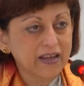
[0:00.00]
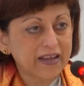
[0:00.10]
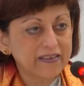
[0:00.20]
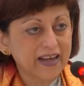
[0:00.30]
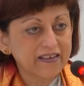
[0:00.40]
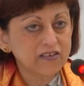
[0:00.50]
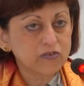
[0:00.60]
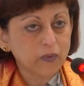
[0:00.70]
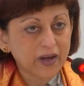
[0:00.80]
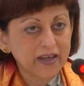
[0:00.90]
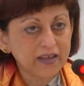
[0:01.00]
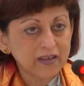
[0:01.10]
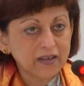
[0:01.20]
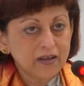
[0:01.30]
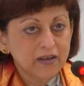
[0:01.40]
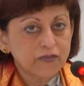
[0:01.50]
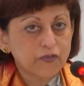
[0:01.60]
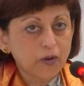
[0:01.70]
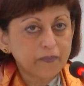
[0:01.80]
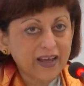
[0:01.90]
And that is why
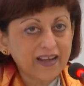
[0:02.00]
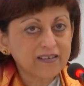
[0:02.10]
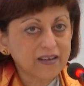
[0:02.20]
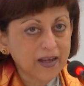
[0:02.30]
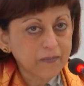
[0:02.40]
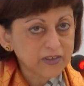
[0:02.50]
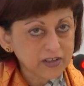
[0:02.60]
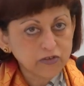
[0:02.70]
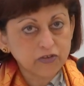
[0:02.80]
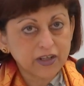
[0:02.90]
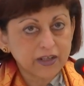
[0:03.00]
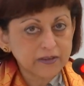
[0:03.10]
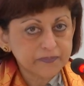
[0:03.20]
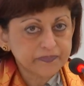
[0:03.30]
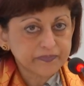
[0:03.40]
from that time till today,